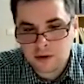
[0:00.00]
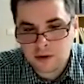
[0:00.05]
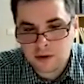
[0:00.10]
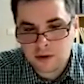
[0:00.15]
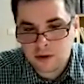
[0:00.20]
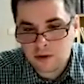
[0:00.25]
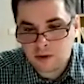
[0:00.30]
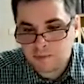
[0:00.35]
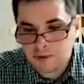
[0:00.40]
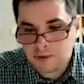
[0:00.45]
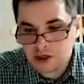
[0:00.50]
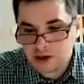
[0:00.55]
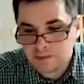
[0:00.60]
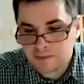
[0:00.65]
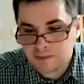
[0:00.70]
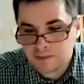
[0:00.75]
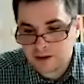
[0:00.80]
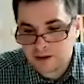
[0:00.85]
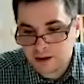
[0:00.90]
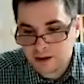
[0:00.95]
bishop
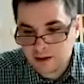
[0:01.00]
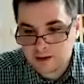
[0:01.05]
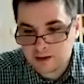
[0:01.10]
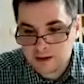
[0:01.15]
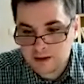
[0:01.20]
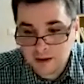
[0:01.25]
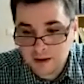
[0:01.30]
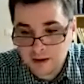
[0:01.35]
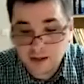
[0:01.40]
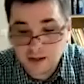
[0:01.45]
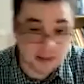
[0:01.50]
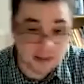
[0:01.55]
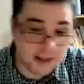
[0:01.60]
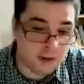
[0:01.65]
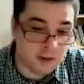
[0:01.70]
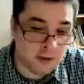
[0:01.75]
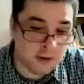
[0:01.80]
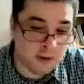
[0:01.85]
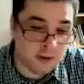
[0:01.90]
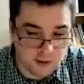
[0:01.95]
d8, and now, of
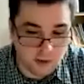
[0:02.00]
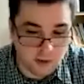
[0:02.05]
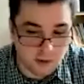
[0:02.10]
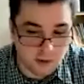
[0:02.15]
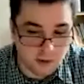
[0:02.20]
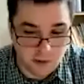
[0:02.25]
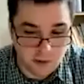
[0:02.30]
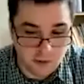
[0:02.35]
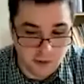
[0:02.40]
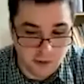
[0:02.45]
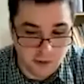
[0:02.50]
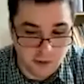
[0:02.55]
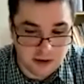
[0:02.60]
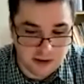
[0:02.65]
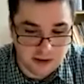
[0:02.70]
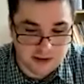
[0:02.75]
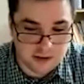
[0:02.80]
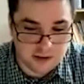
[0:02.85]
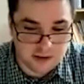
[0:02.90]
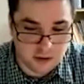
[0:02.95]
course, when it's
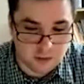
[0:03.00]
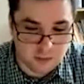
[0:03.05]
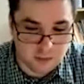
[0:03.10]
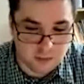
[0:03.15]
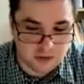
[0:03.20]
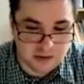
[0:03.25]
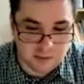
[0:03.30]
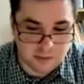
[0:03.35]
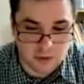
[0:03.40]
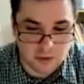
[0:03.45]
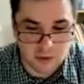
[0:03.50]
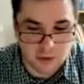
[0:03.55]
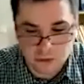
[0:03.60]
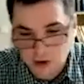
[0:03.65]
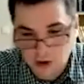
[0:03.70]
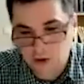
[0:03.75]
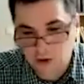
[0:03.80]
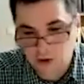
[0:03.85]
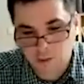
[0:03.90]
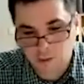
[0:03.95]
not possible to
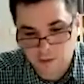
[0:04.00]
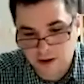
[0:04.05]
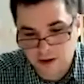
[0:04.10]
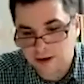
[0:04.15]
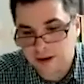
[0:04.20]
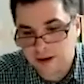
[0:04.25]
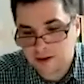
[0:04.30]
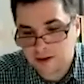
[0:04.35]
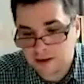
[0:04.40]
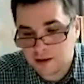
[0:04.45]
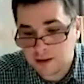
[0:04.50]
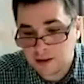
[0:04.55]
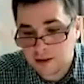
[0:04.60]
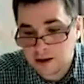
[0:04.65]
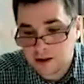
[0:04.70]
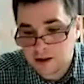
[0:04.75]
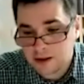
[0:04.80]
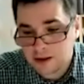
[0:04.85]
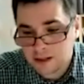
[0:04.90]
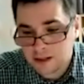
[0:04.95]
play knight e3,
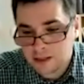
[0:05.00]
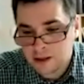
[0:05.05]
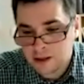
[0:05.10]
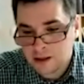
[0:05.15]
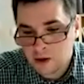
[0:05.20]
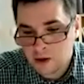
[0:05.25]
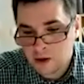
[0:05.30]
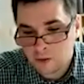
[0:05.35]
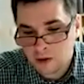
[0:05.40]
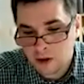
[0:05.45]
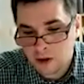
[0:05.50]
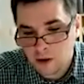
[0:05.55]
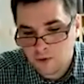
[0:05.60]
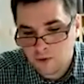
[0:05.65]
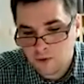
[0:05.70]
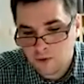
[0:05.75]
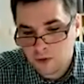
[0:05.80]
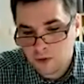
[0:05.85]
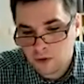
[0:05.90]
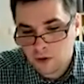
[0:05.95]
then we go
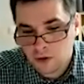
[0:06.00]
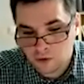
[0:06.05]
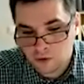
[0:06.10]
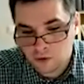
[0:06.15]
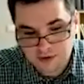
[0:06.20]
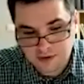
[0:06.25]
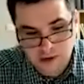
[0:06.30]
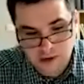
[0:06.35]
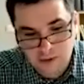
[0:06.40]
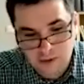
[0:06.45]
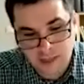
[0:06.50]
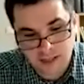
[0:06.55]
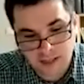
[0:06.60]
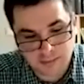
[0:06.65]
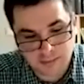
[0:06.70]
for rook c1.